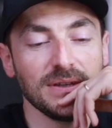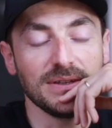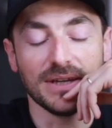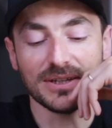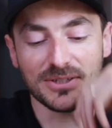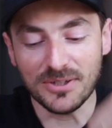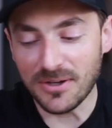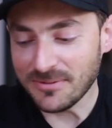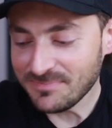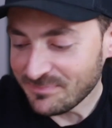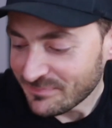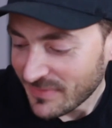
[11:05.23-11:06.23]
Yes,
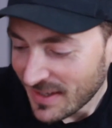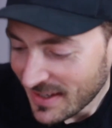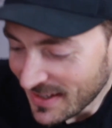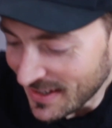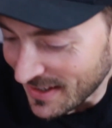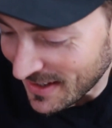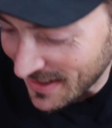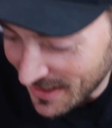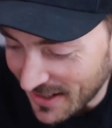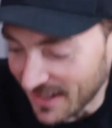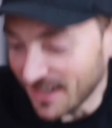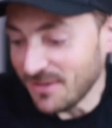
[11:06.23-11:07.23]
sir.
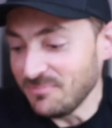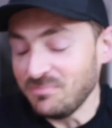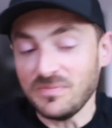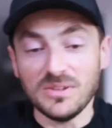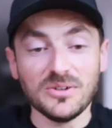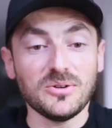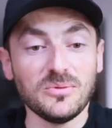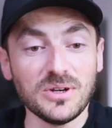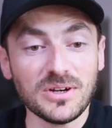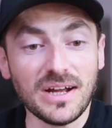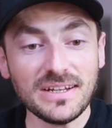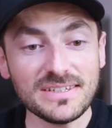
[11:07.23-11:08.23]
Look,
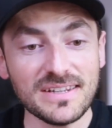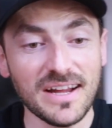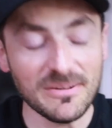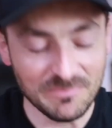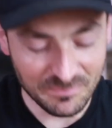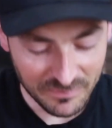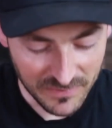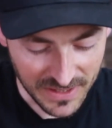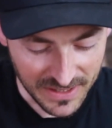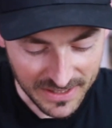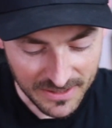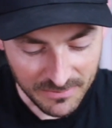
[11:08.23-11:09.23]
we're out of time.
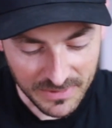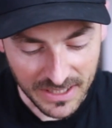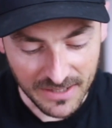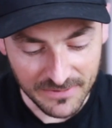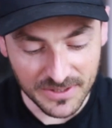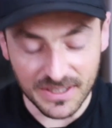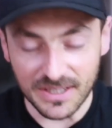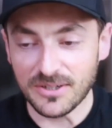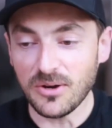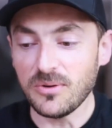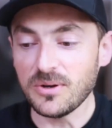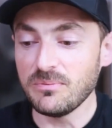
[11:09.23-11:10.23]
I have to get
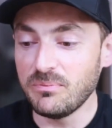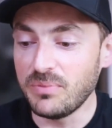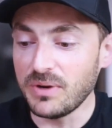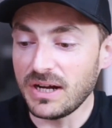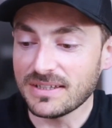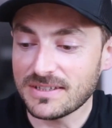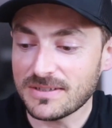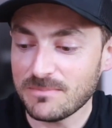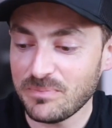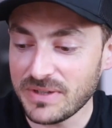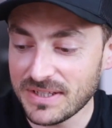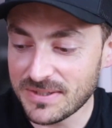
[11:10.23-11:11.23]
going, but
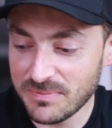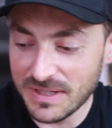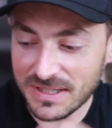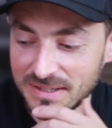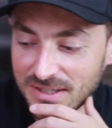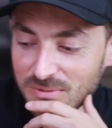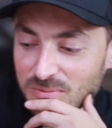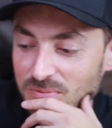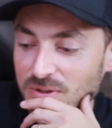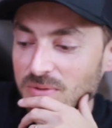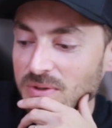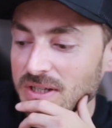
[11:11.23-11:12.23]
it's been a
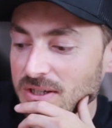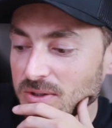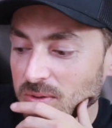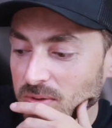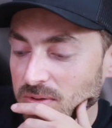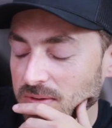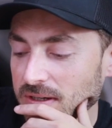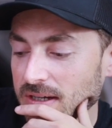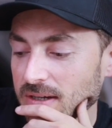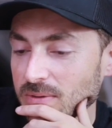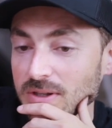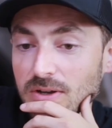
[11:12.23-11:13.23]
really, really cool.
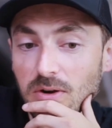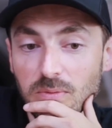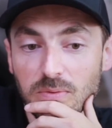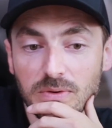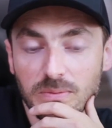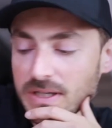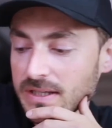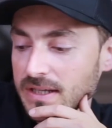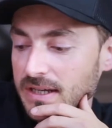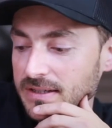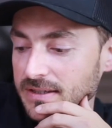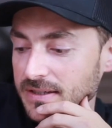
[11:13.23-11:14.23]
I really hope we can
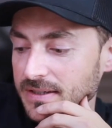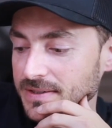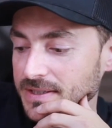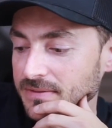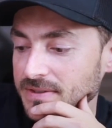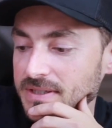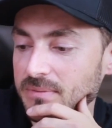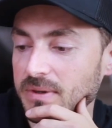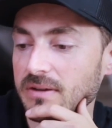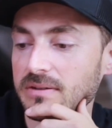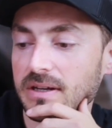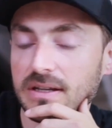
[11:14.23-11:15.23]
get the 7-step
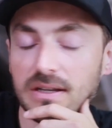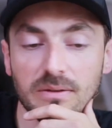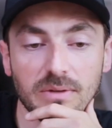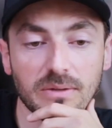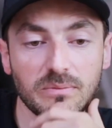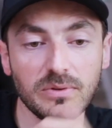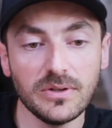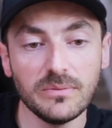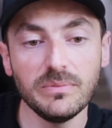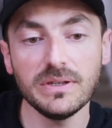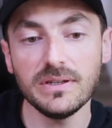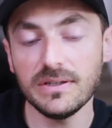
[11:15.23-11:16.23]
outline and put it
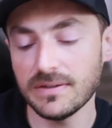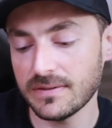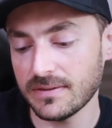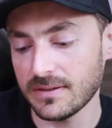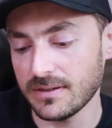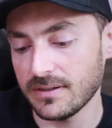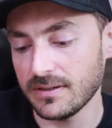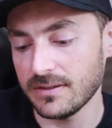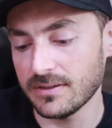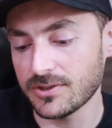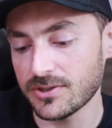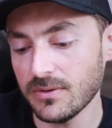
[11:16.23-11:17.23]
beneath in
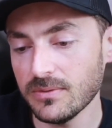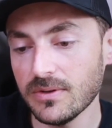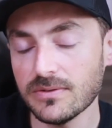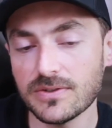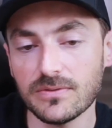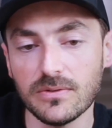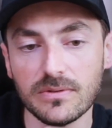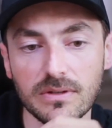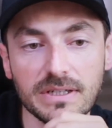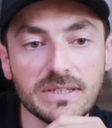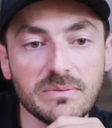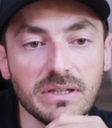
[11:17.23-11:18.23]
the show notes on
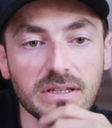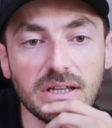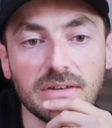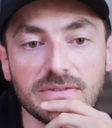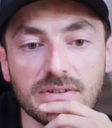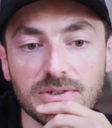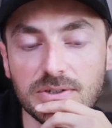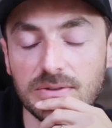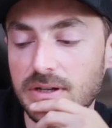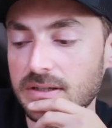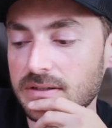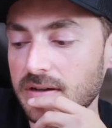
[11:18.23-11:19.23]

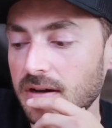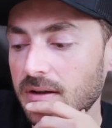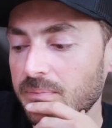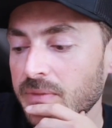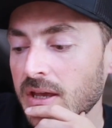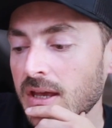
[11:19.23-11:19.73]
listbuildinglifestyleshow.com.